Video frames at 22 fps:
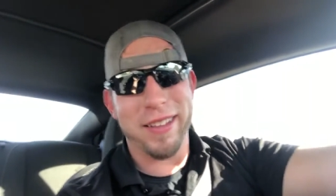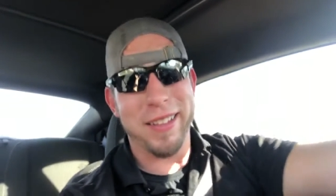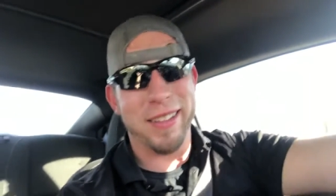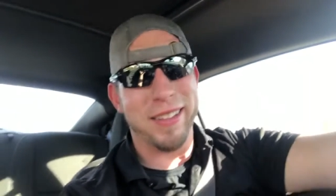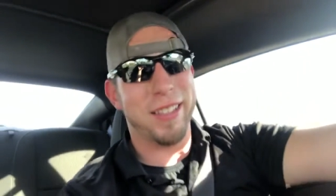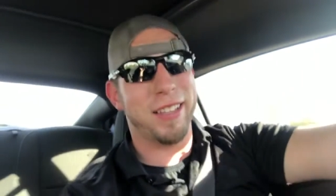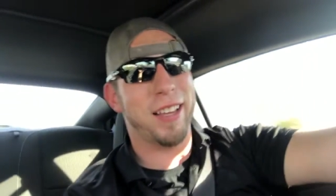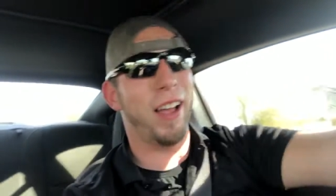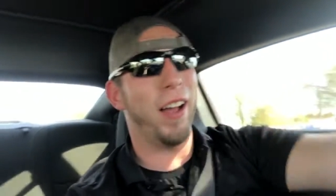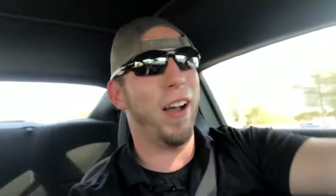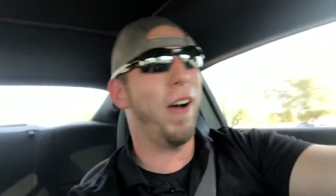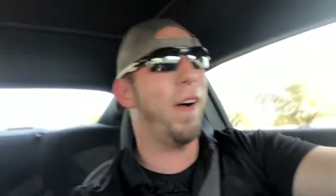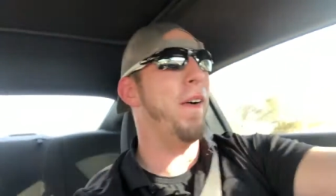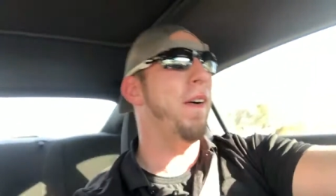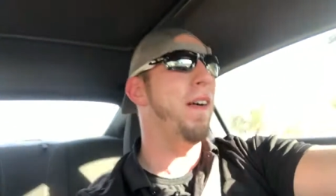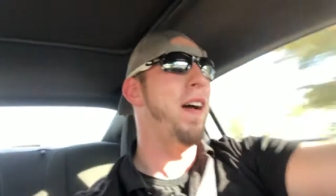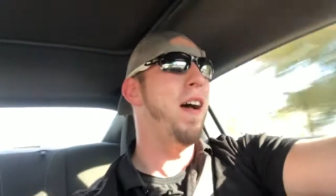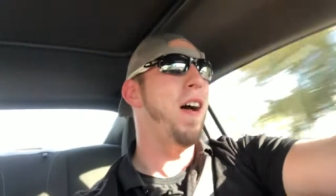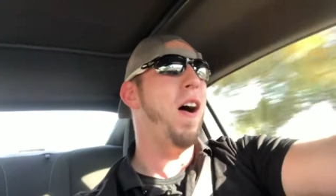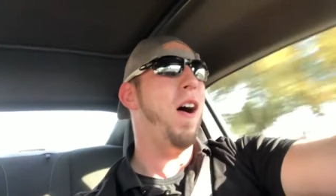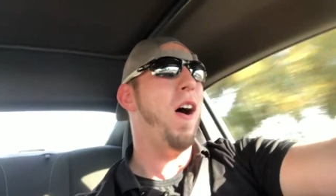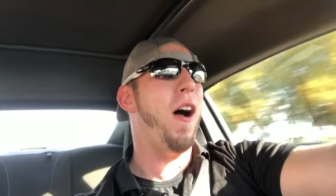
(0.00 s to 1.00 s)
So,
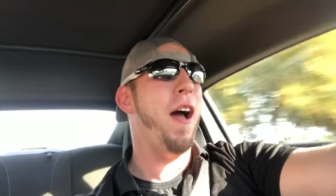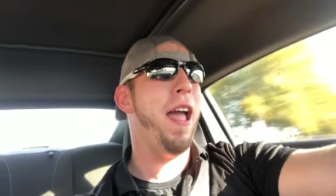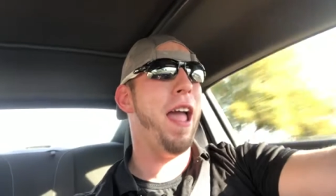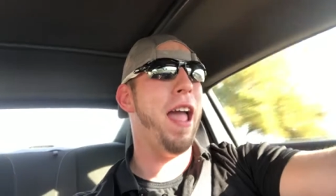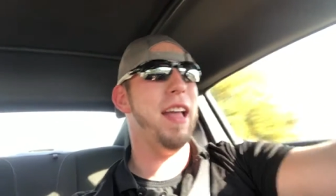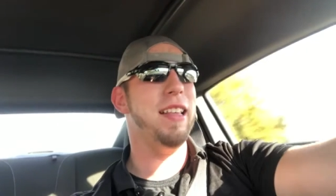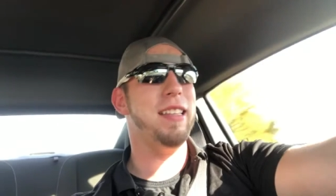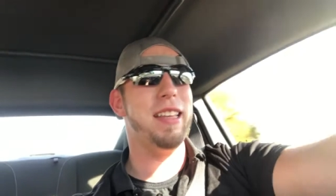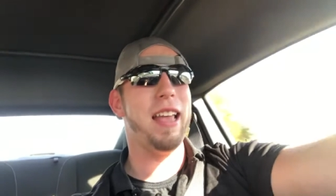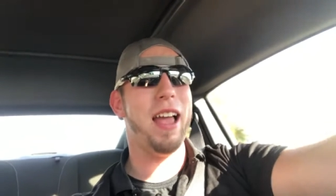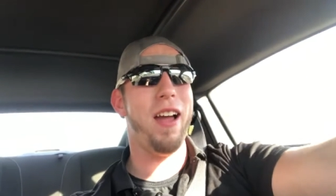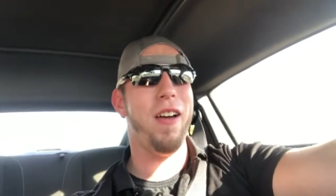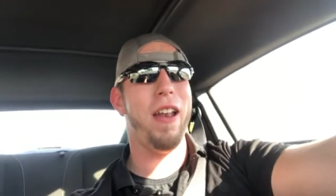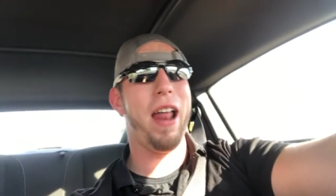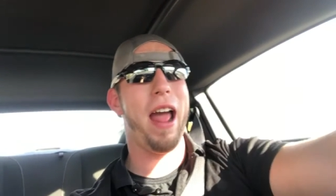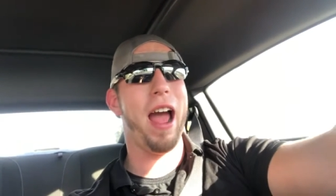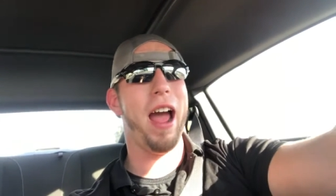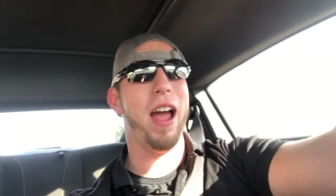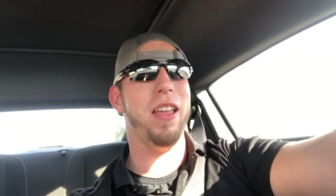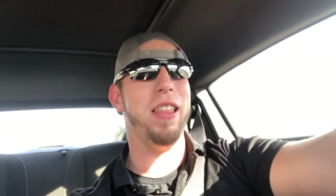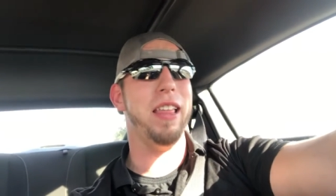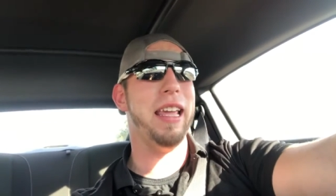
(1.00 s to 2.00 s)
hands out
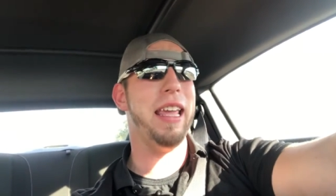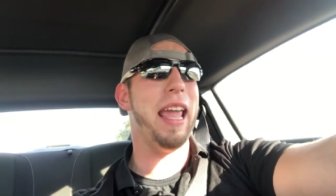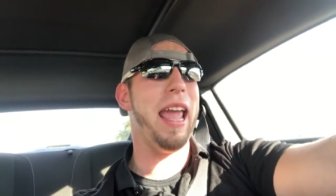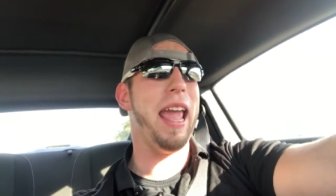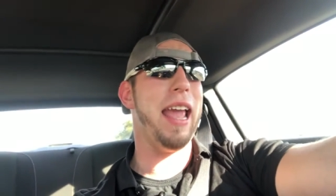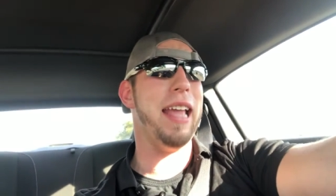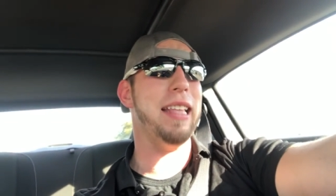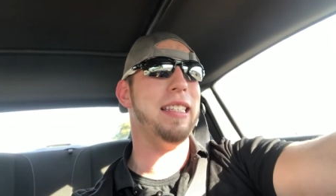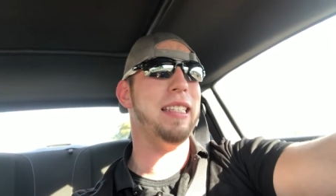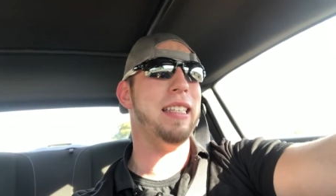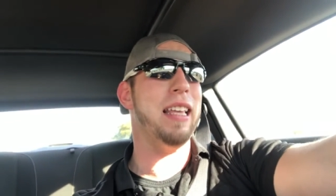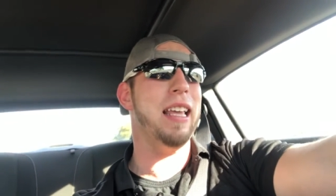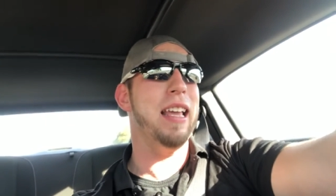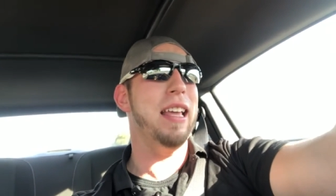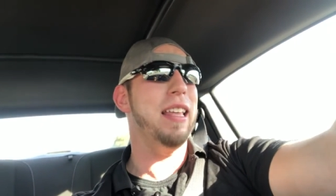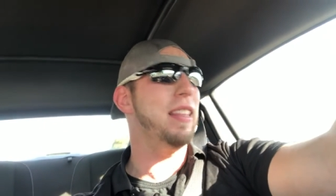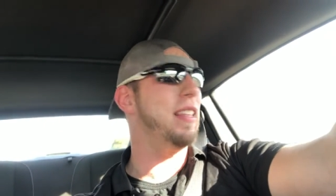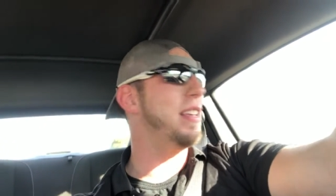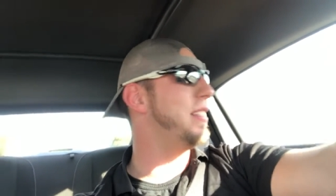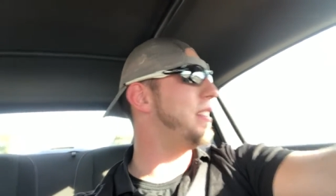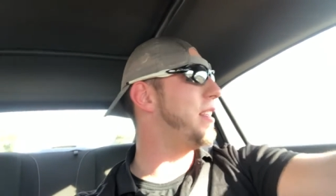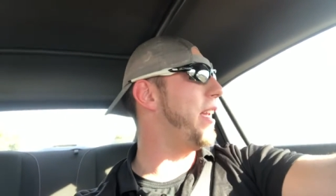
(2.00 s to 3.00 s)
of the gates,
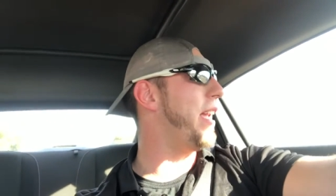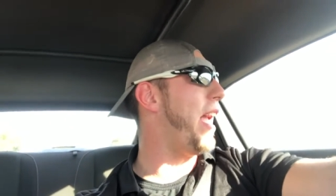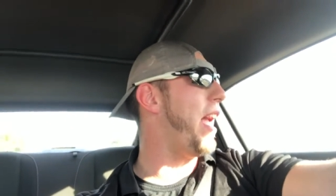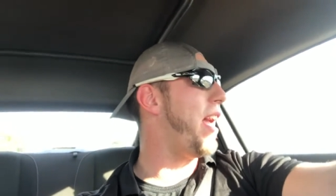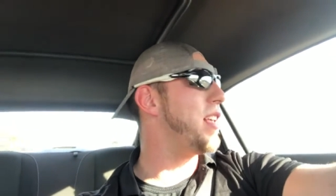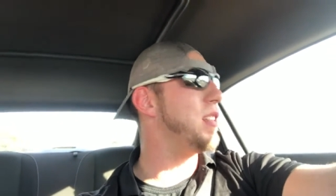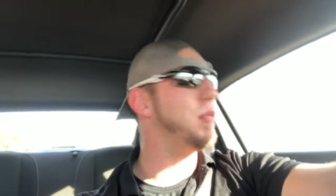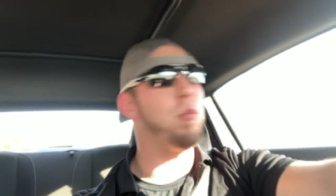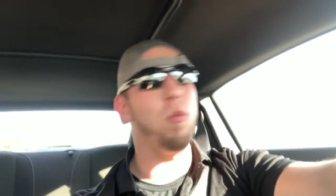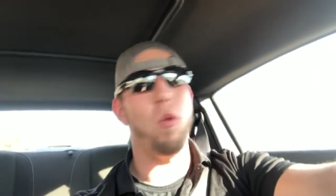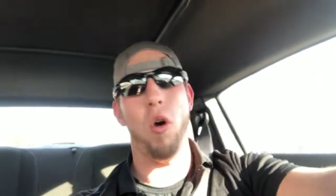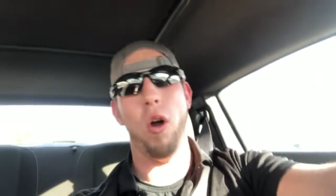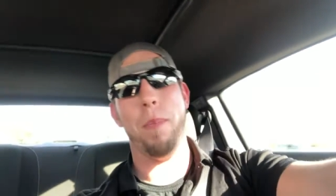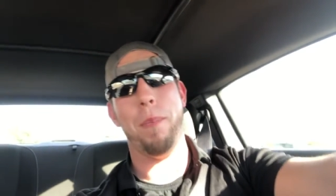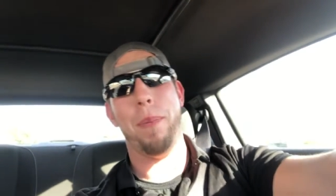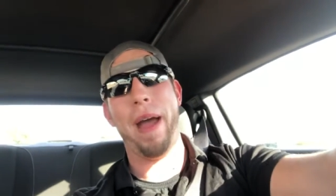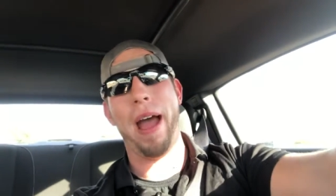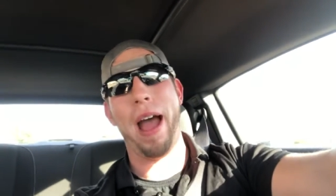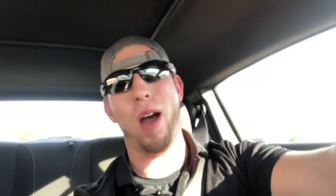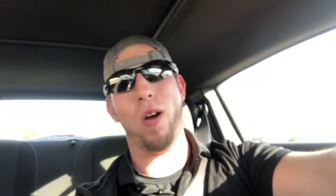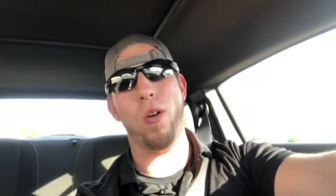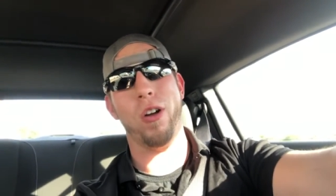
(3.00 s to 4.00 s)
this thing has more
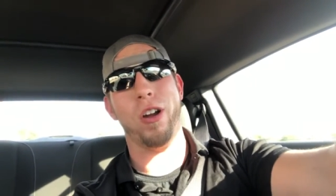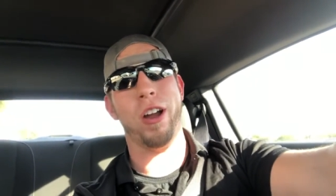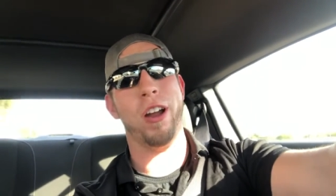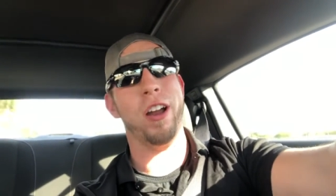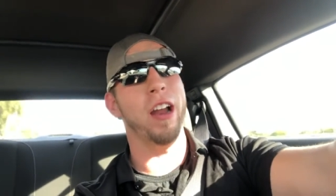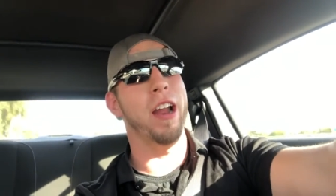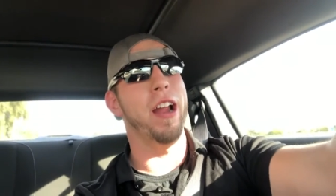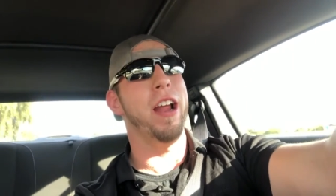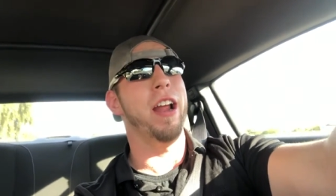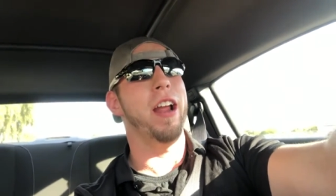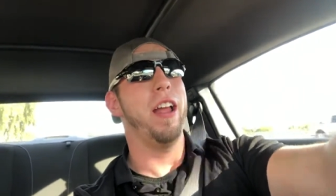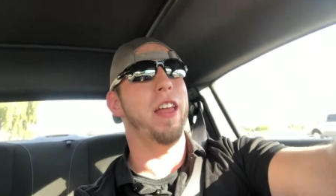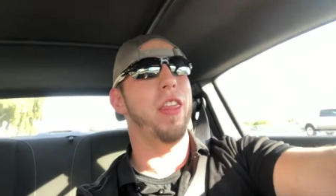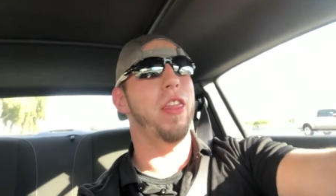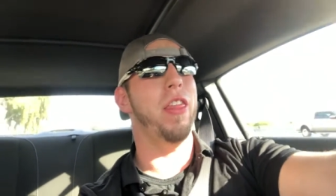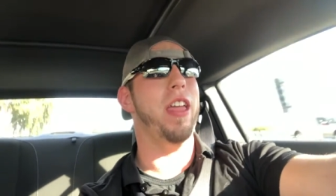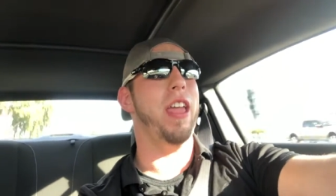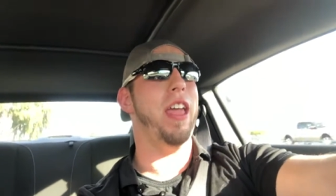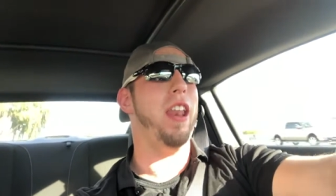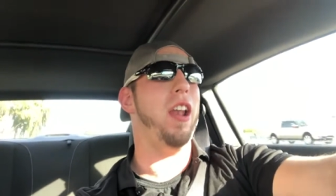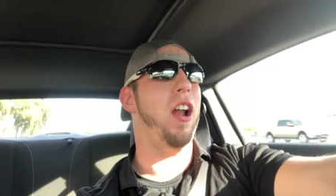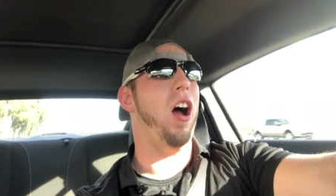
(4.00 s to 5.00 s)
power
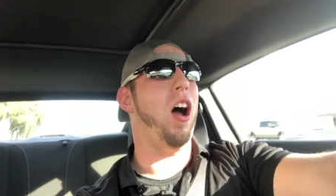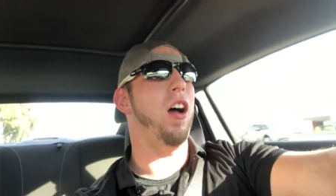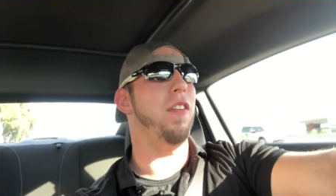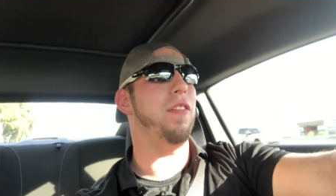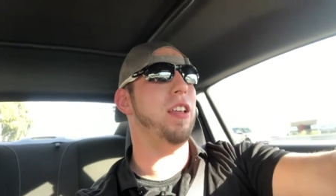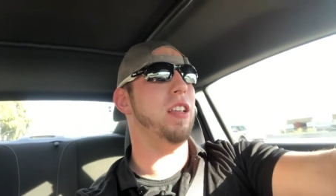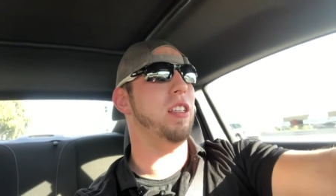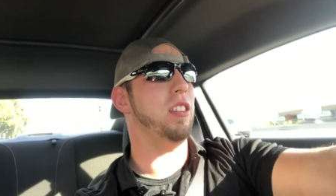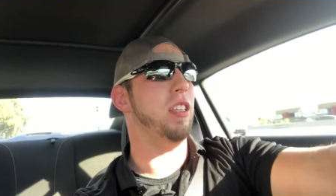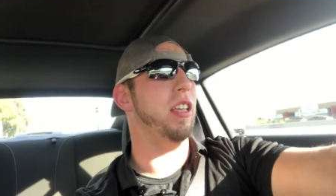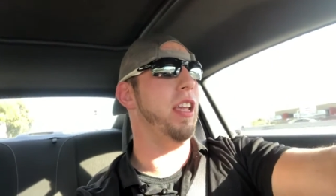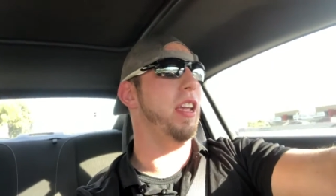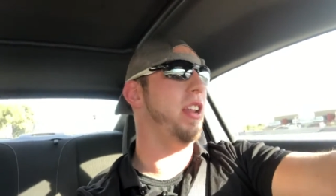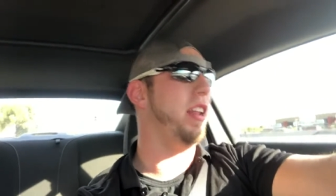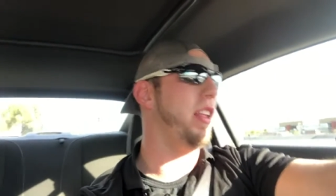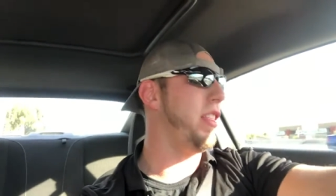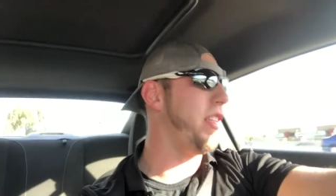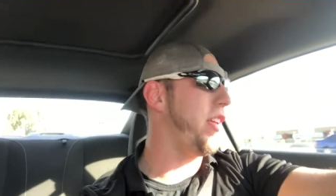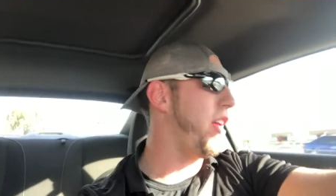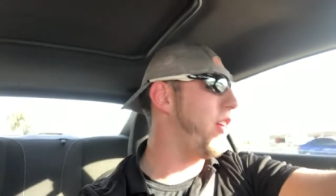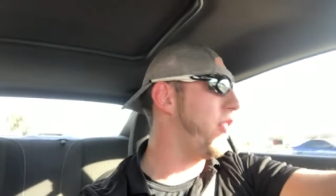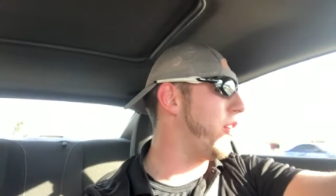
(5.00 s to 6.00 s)
than obviously any
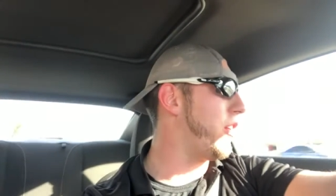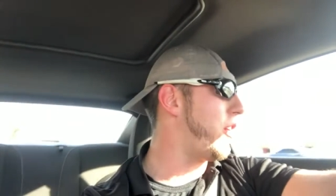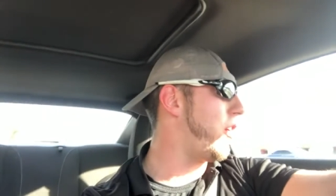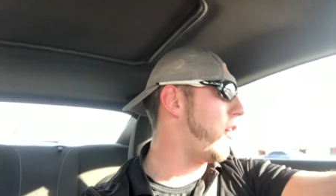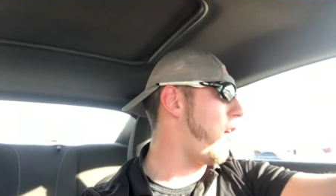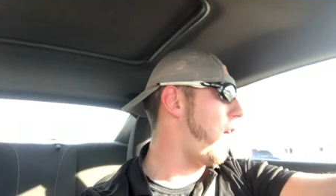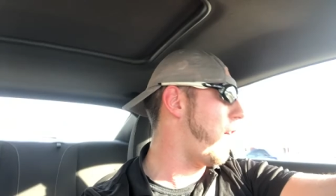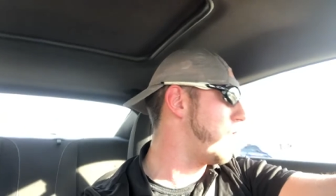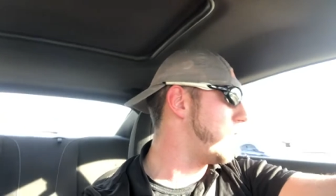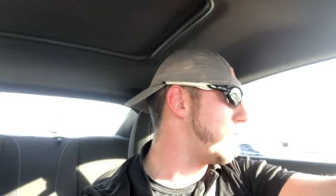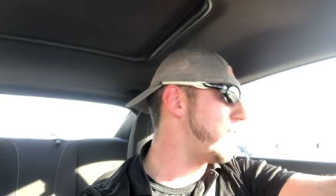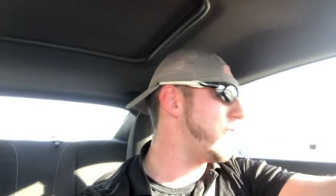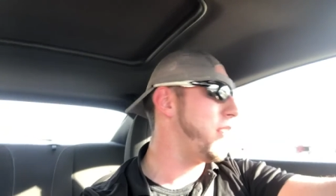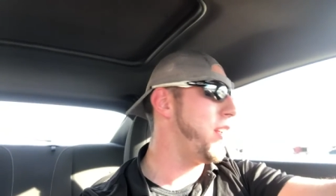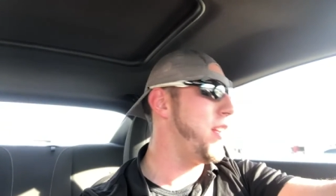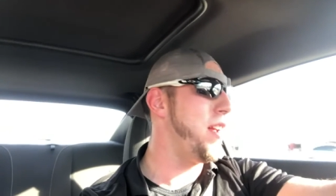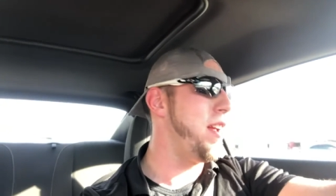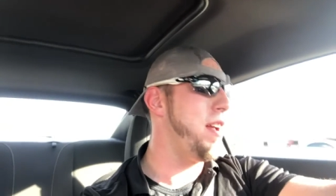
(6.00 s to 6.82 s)
of the other cars.